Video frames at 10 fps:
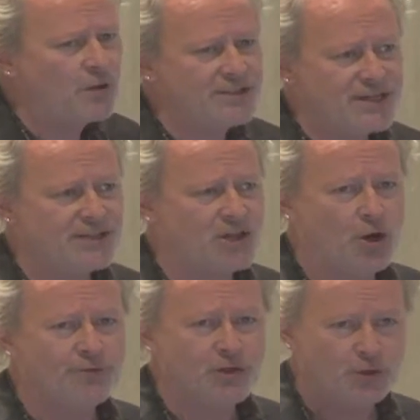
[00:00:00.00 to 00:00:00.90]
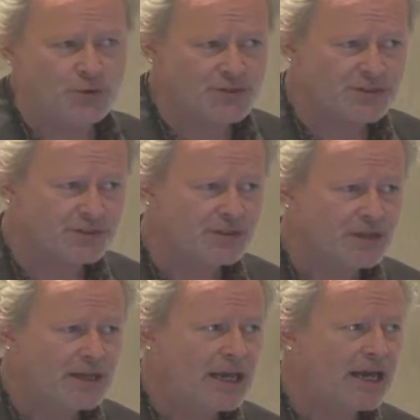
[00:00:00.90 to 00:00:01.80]
would say it's overused,
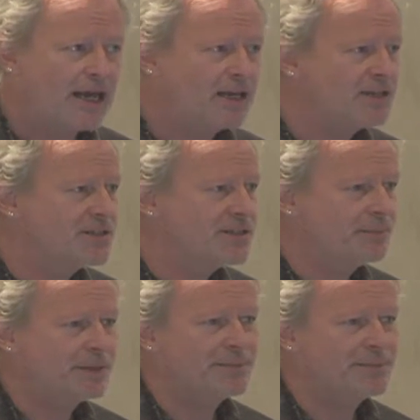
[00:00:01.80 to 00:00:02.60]
simply